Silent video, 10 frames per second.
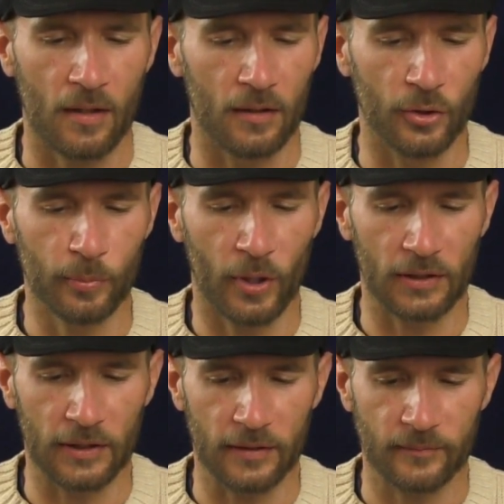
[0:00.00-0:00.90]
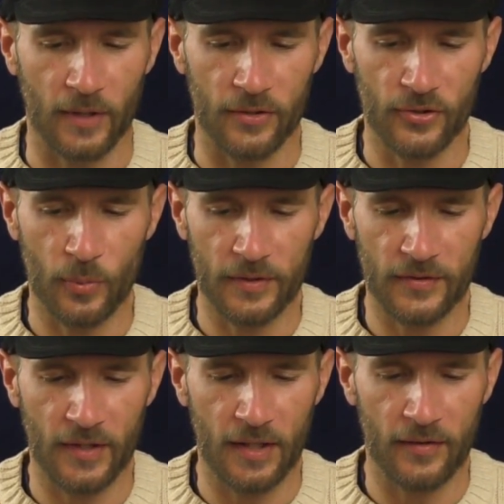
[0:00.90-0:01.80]
Hello, Bradley. I just want to
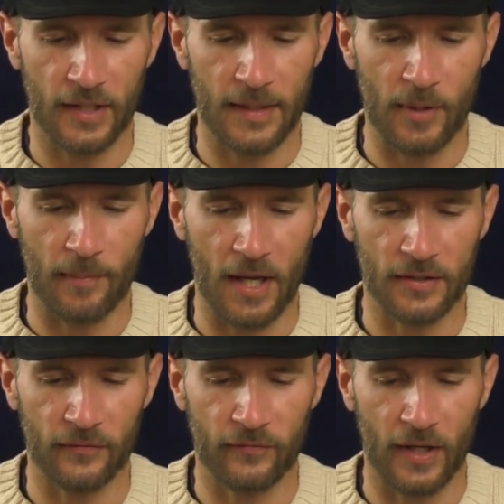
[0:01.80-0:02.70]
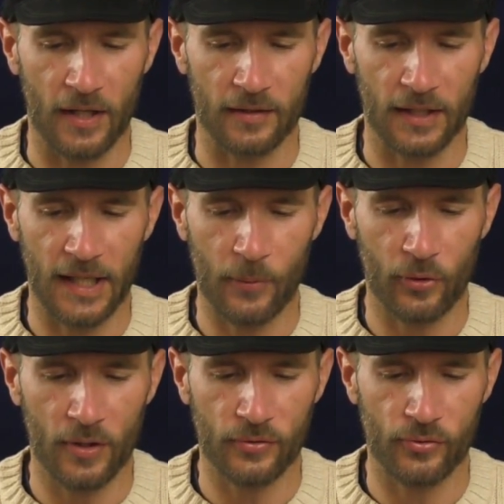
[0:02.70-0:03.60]
say that I am a massive fan. I came
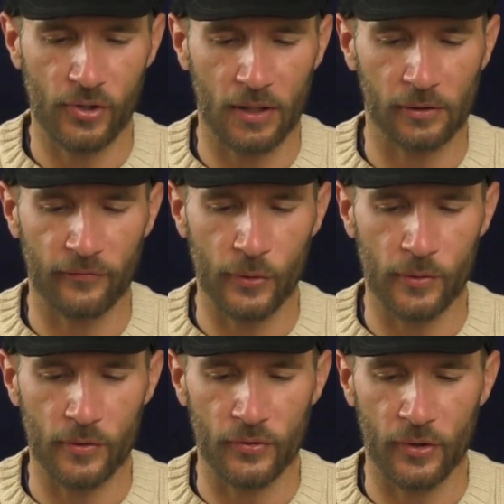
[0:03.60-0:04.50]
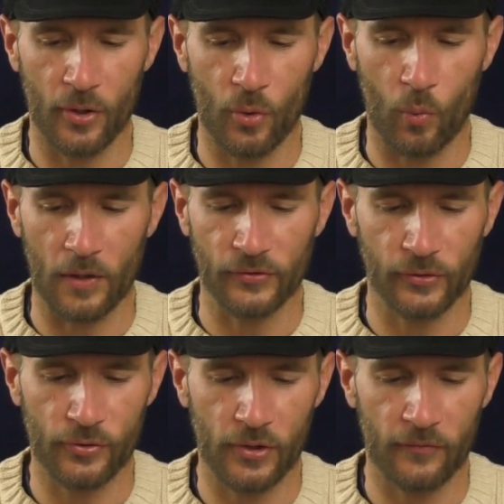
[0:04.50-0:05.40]
across your channel a few years ago while
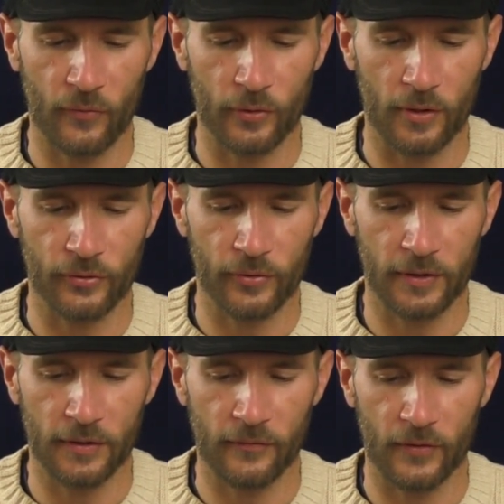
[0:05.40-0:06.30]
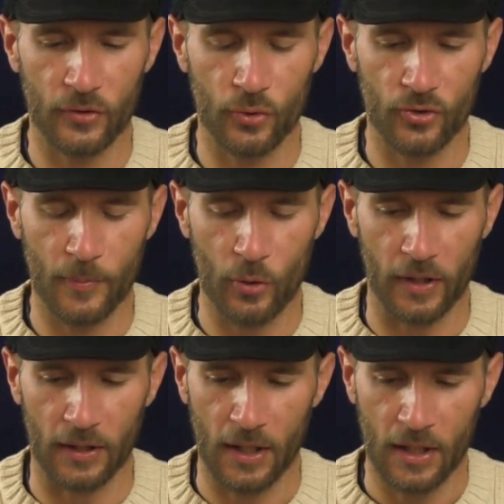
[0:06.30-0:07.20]
searching for an alternative to smoking.